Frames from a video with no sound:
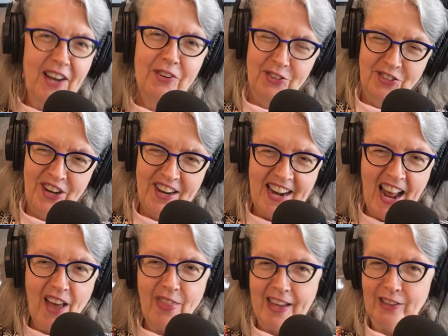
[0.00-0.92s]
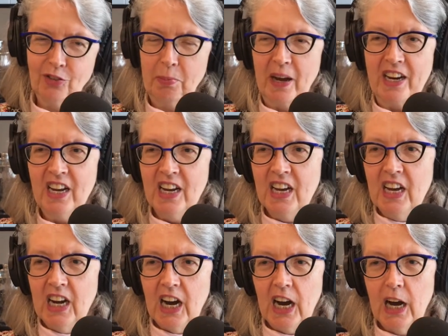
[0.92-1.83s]
interested in ethics. But
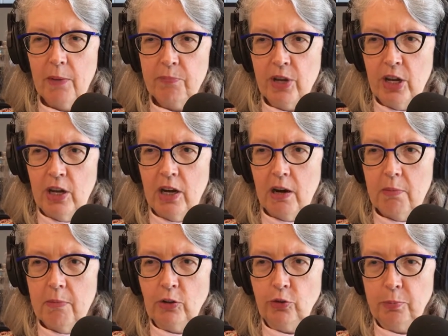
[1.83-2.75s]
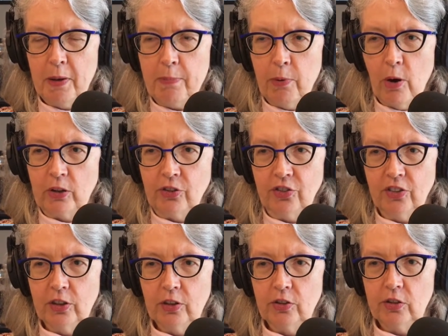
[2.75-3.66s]
um, most people are
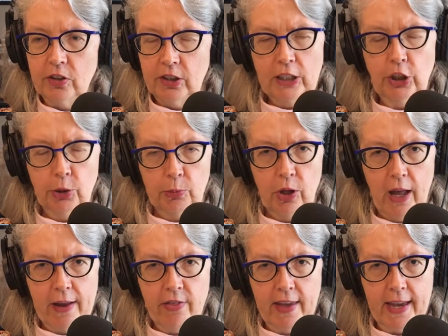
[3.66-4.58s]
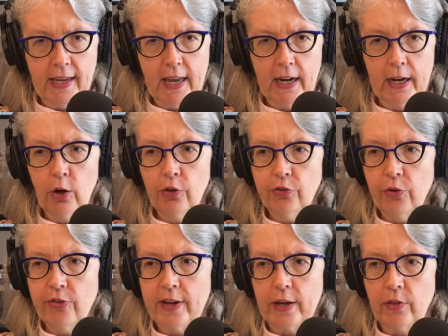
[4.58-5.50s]
still teachable, I think. And I also
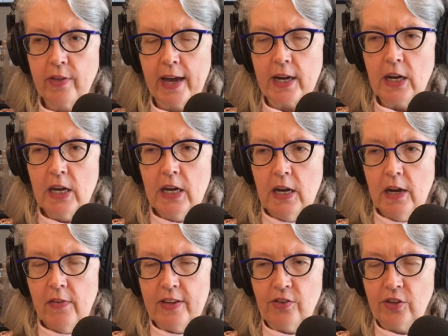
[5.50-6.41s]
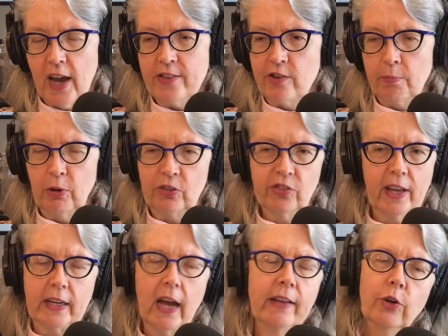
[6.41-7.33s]
think that these kinds of books,
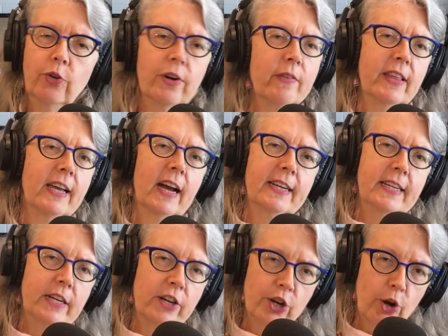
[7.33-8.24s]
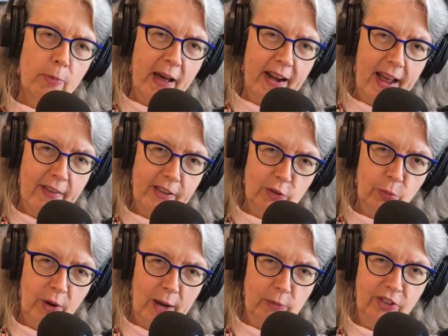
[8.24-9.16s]
like I learned everything I needed to know about ethics
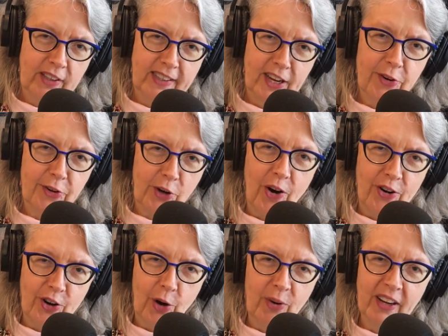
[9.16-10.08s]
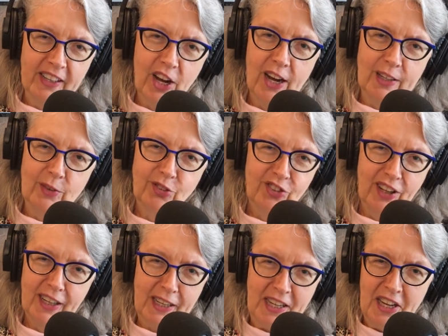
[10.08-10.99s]
when I was in kindergarten, are really kind of
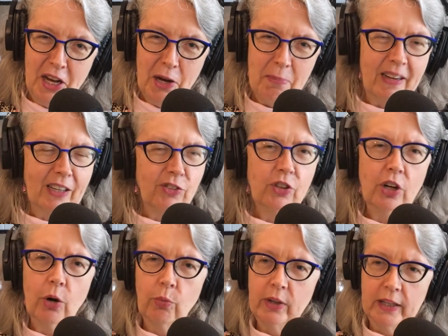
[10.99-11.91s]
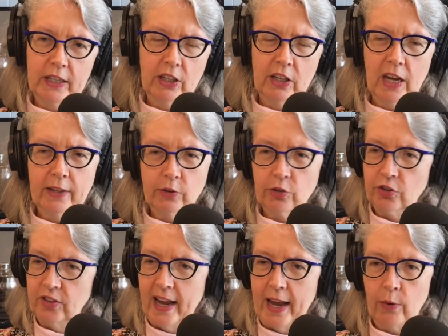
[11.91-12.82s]
silly yeah. because you don't really
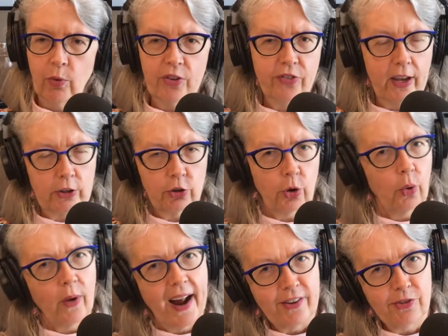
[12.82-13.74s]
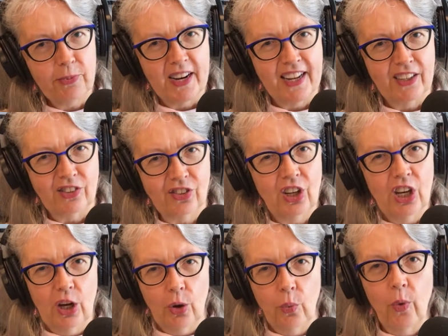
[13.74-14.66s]
understand what sexual harassment is,
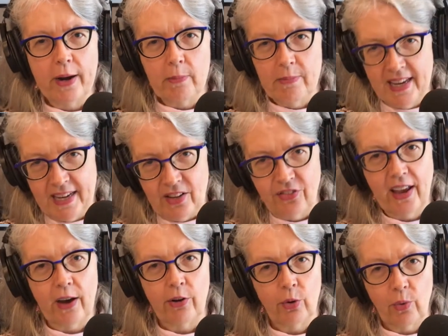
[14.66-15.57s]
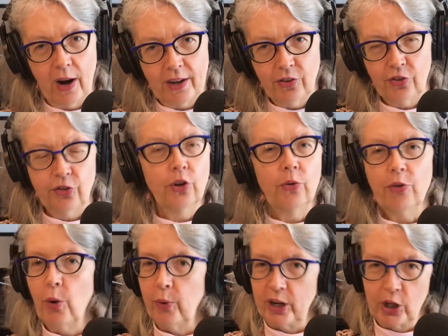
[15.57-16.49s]
yeah. what it means, how it arises. You don't
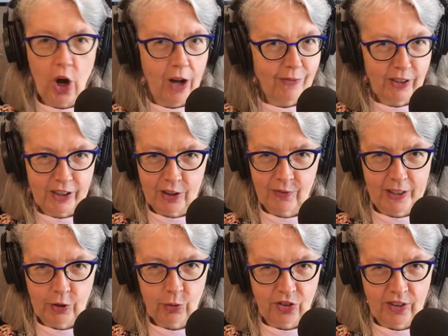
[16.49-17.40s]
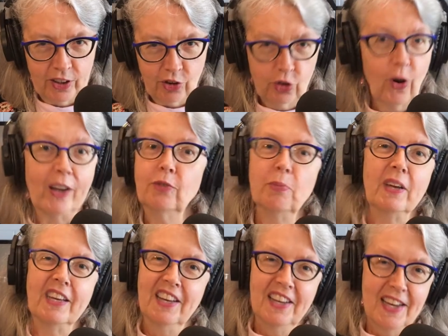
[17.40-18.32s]
know what a conflict of interest is. Trust
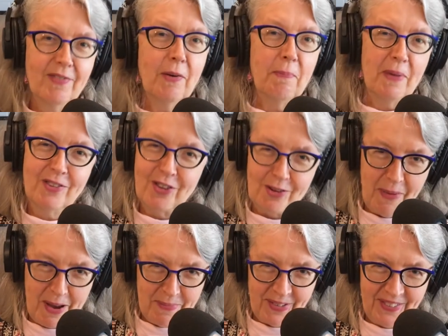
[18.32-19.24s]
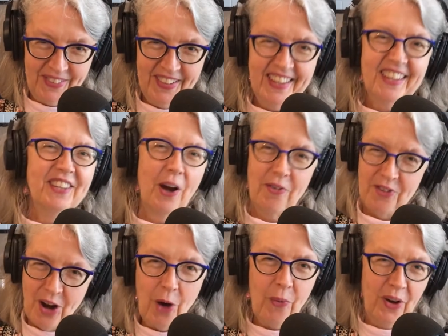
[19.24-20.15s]
me, even business people right, don't right.
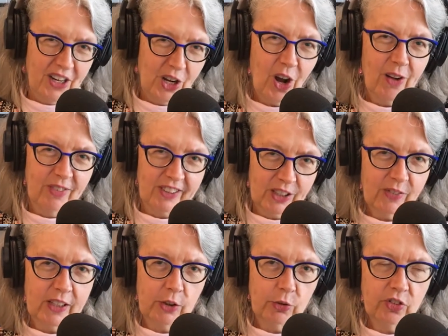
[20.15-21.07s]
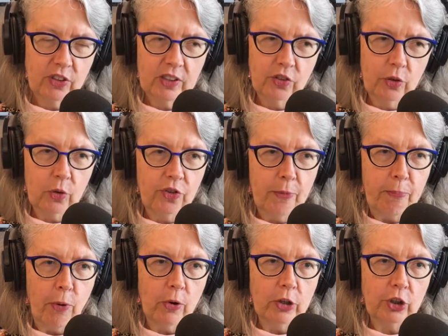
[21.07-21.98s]
know what a conflict of interest is. So it's
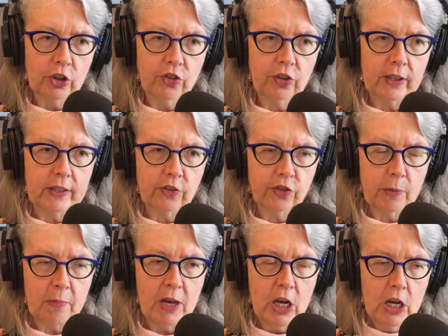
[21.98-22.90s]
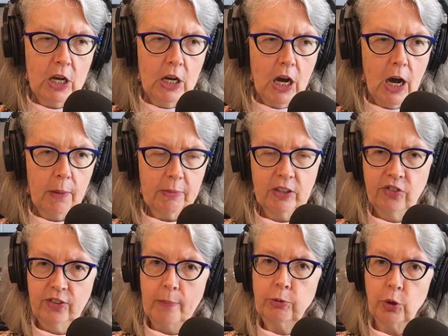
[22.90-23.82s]
important just to get some um,
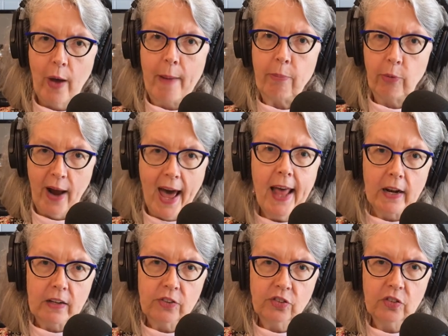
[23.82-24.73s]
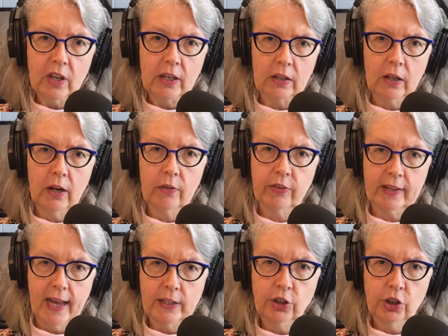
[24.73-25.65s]
conceptual apparatus and
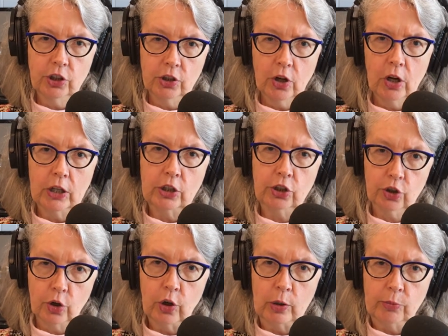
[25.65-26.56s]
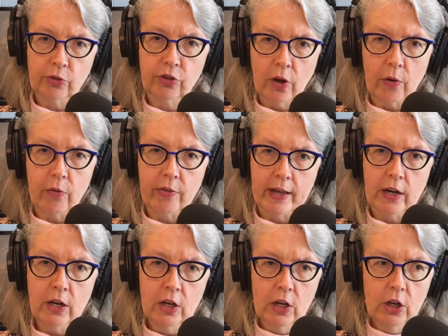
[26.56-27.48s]
clarification on terms so
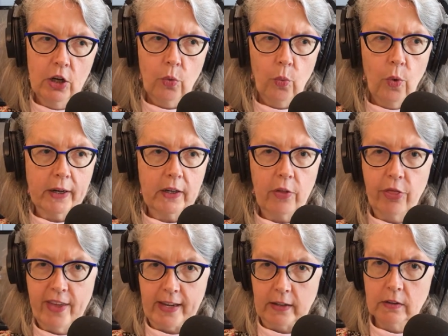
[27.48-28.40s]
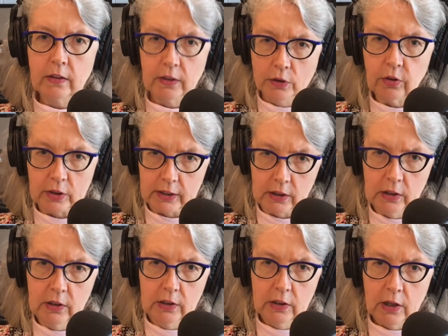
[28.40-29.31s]
that one can think clearly
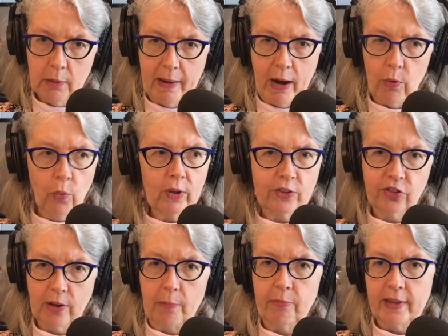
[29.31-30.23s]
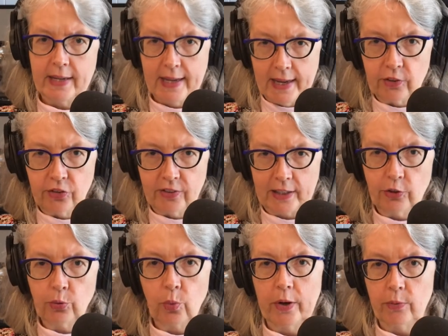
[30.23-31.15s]
about what something is.
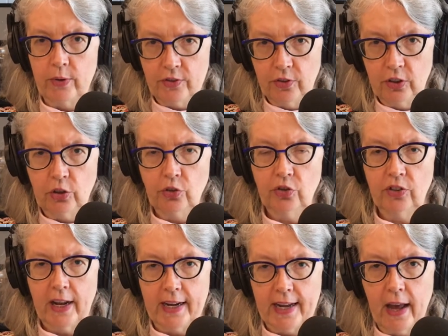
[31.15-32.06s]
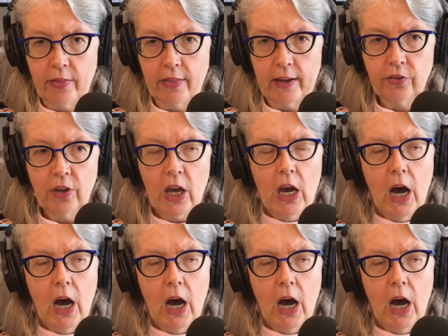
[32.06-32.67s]
That's one reason you study ethics.